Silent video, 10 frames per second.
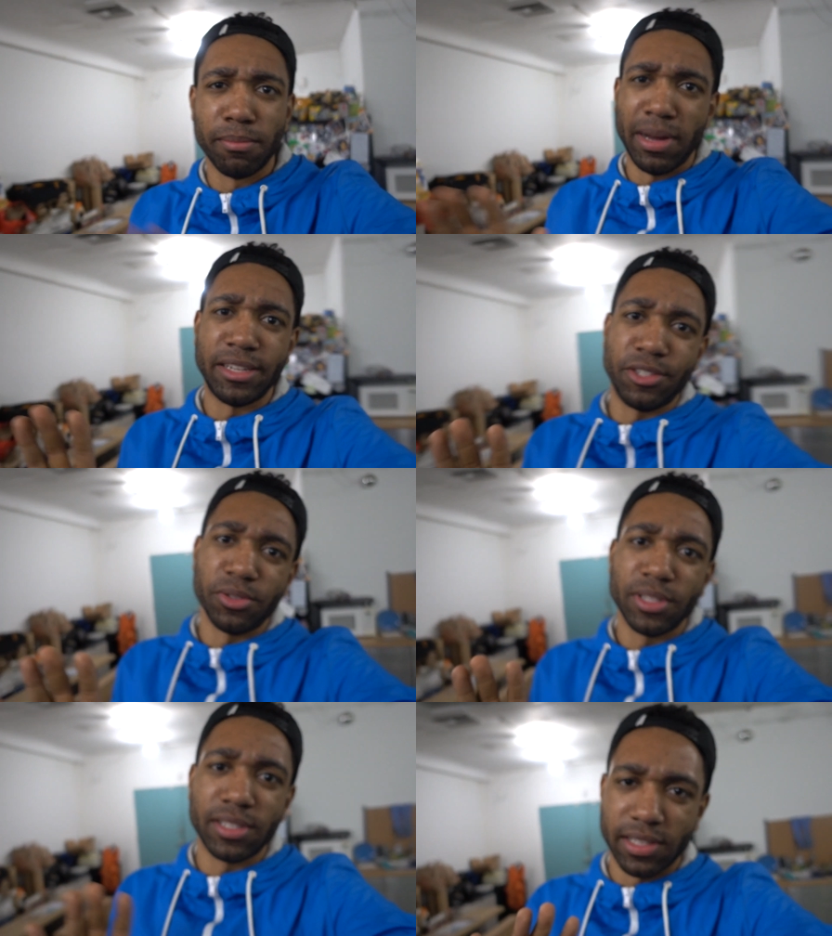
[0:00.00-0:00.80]
Mind
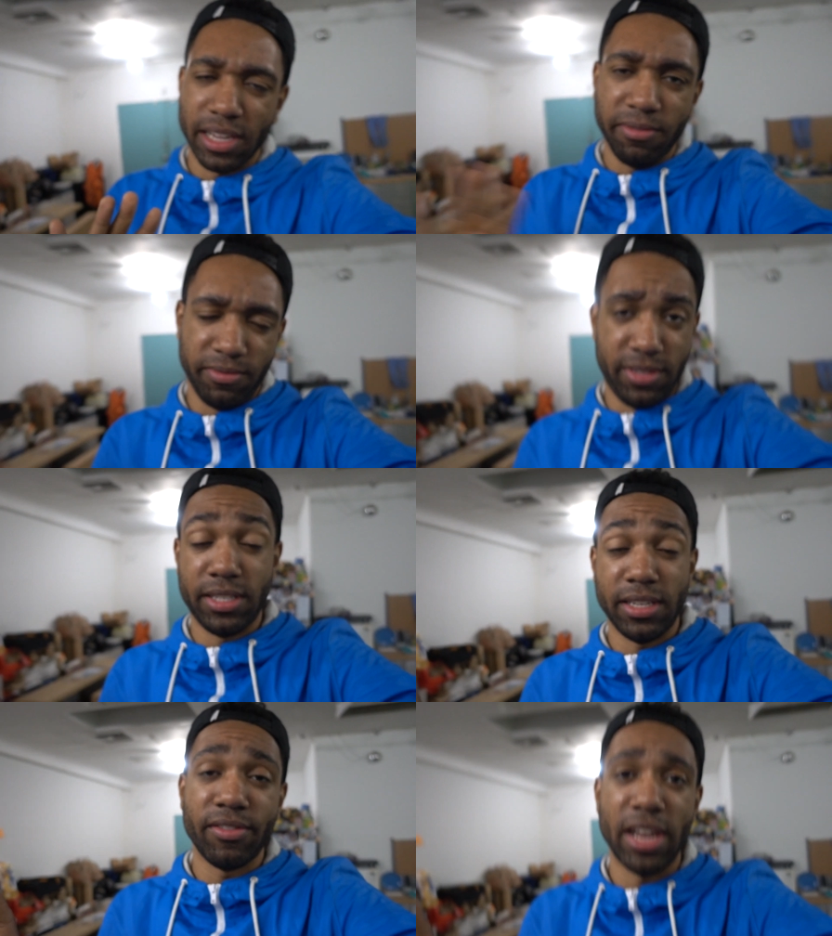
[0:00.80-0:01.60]
you, this is like
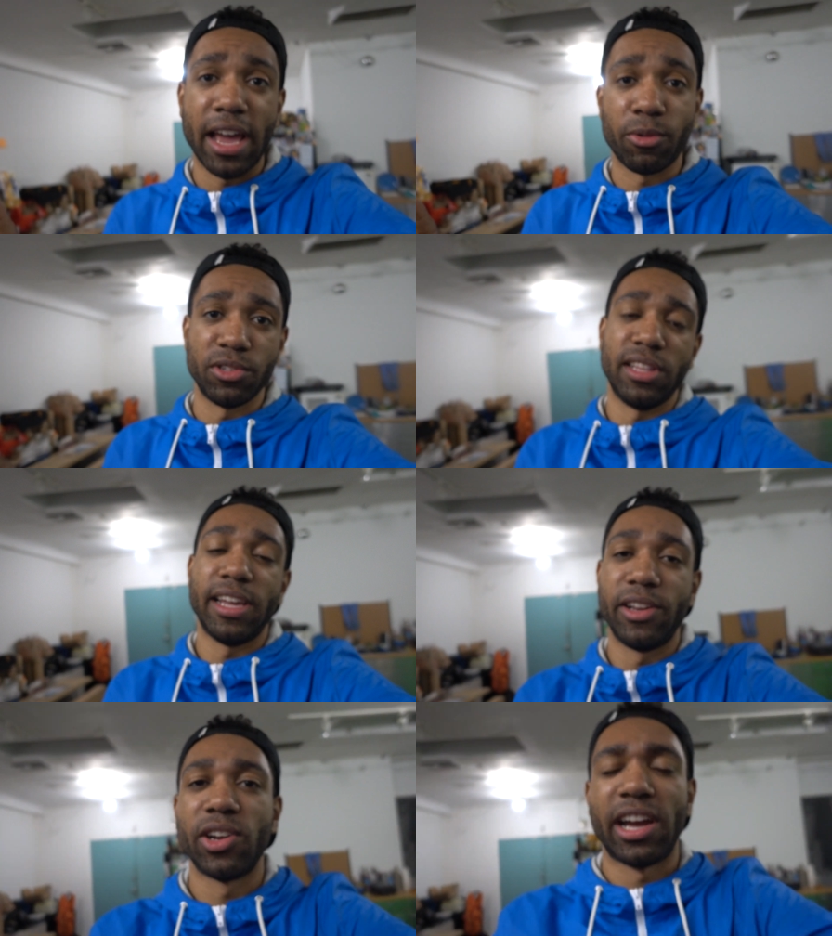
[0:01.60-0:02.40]
7 hours
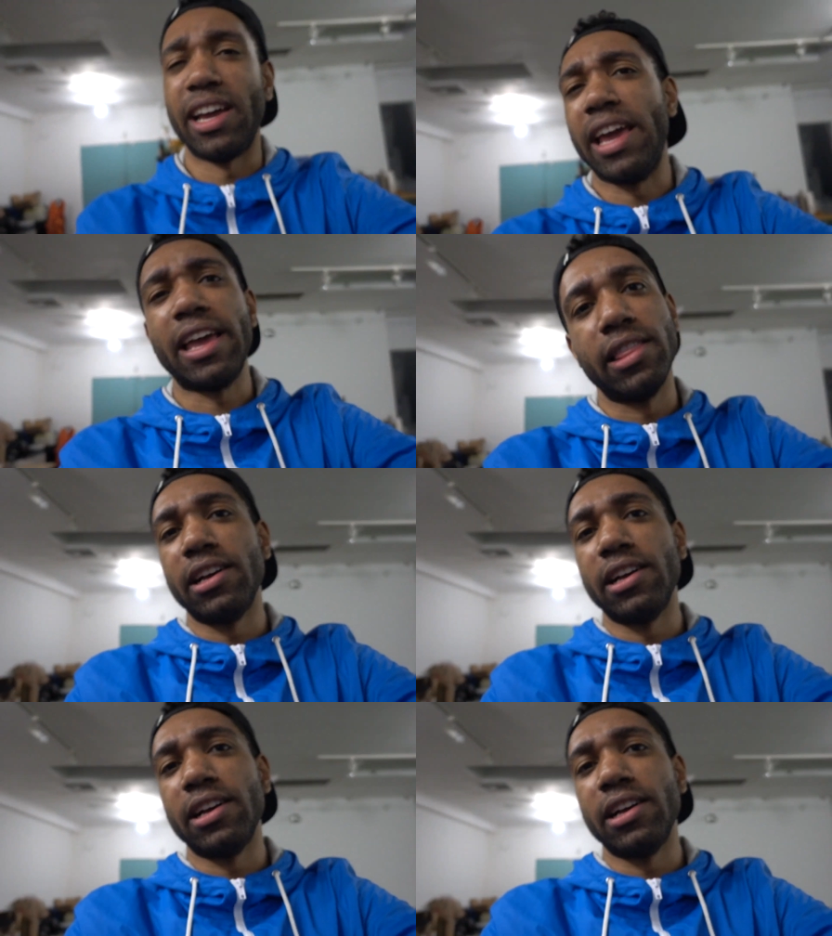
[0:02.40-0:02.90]
later. I ate